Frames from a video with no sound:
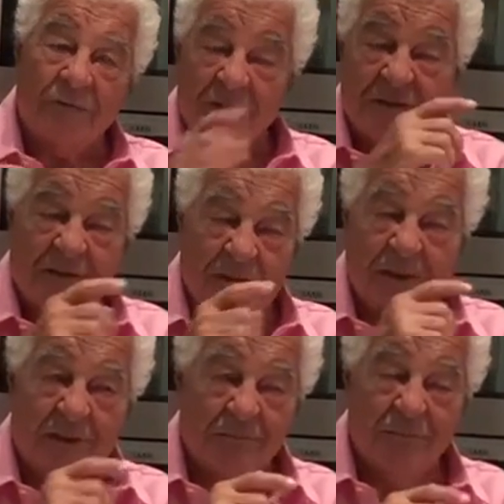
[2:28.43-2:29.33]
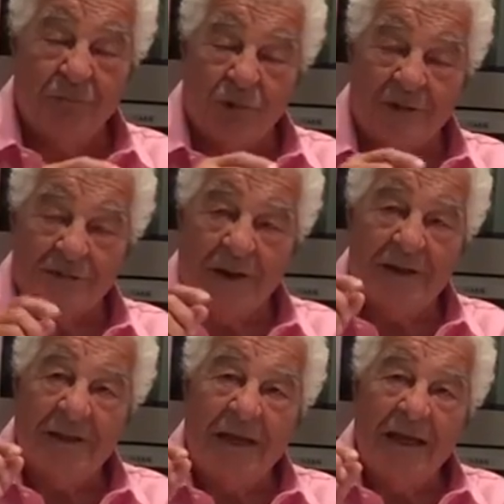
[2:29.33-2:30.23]
which is in the book as
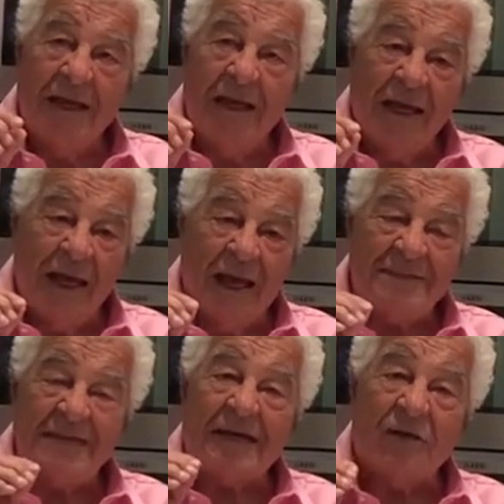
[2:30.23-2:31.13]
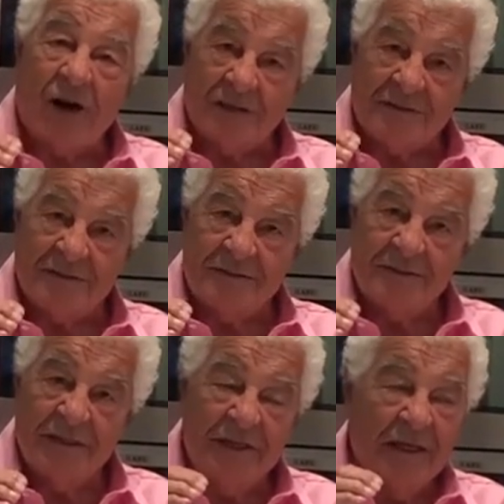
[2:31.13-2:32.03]
well, as a
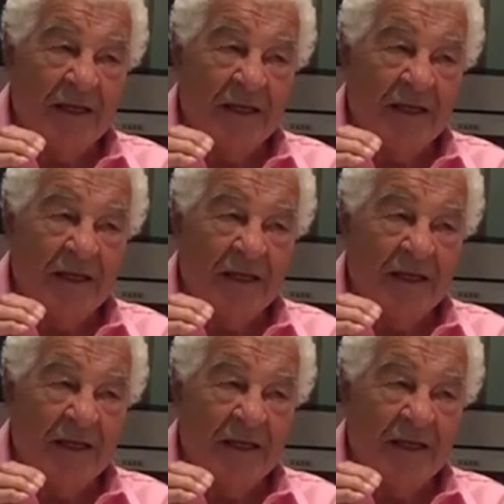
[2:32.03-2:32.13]
crust.